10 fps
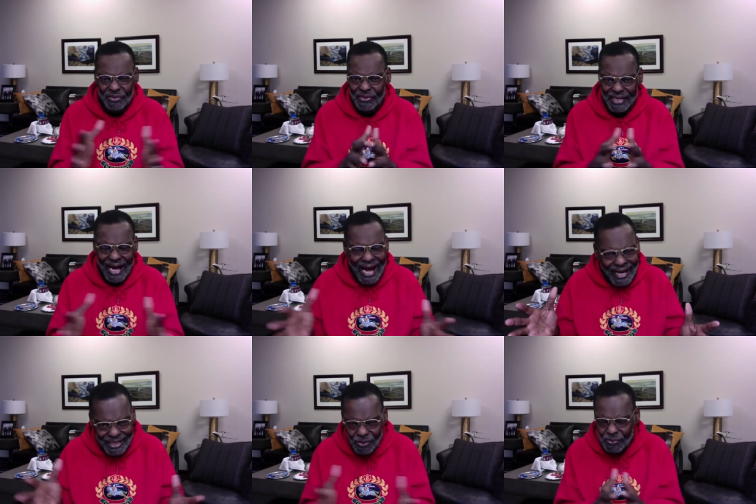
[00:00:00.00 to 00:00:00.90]
of the
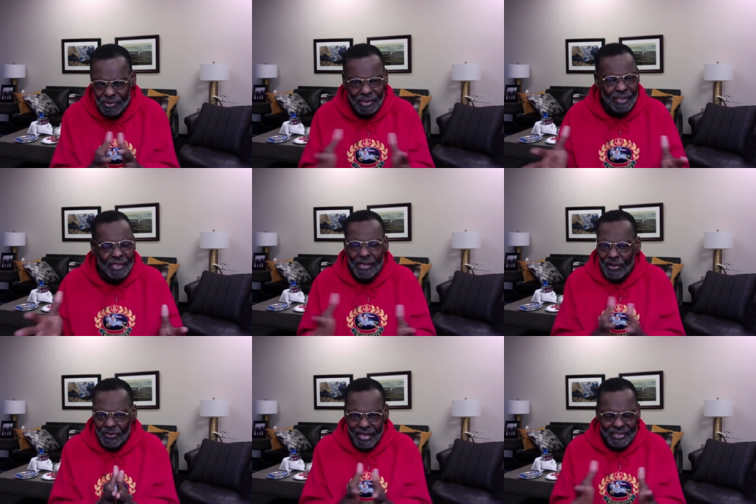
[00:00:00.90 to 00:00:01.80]
aisle
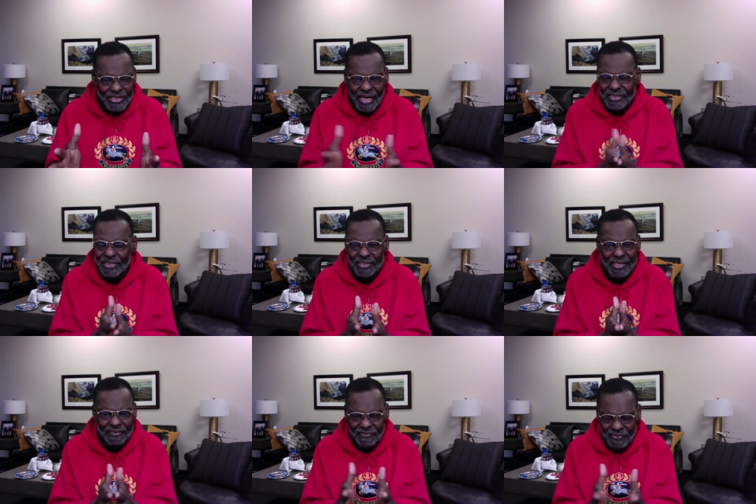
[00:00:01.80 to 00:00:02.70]
that doesn't
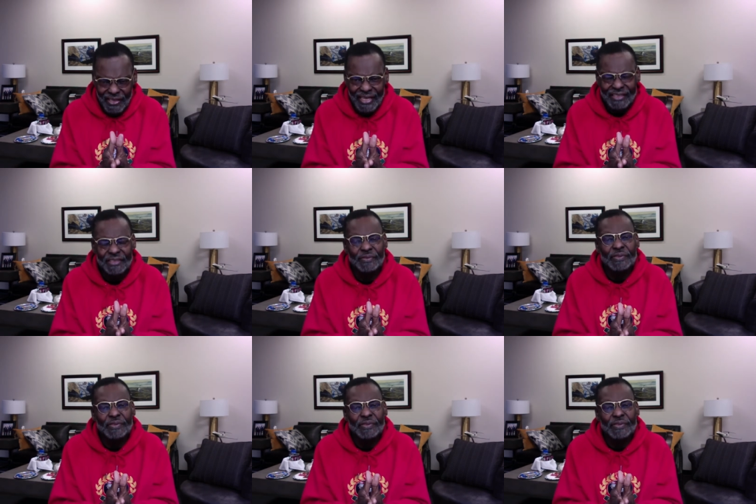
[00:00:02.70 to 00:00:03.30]
conflict,